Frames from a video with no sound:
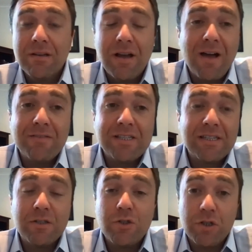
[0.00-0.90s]

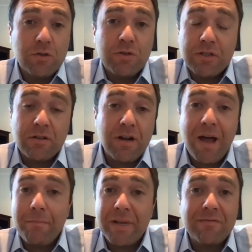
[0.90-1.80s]
obviously children are
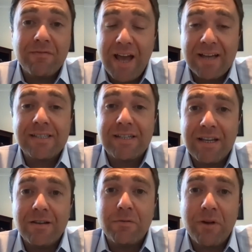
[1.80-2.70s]
not being
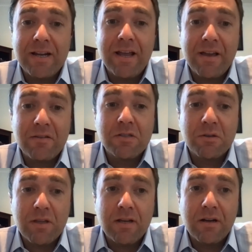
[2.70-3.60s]
vaccinated right now.
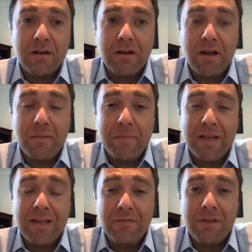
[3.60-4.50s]
So they're,
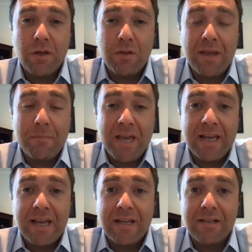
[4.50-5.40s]
and even though they may
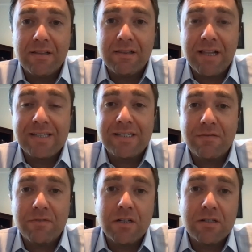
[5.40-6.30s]
get less
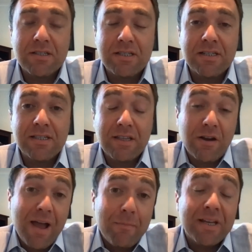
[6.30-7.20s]
severe disease,
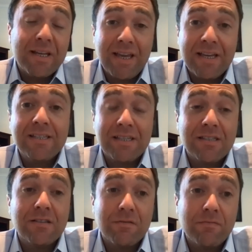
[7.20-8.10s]
there have been
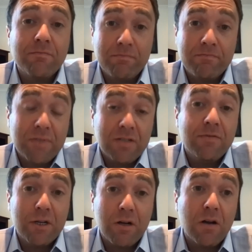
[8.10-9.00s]
cases of
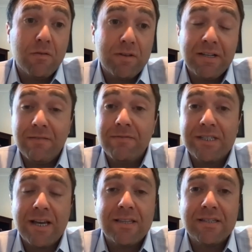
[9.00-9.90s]
severe COVID and even
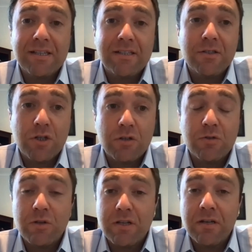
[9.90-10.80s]
deaths in
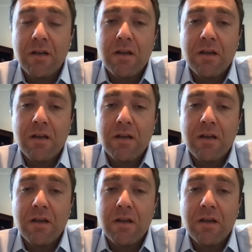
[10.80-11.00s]
children,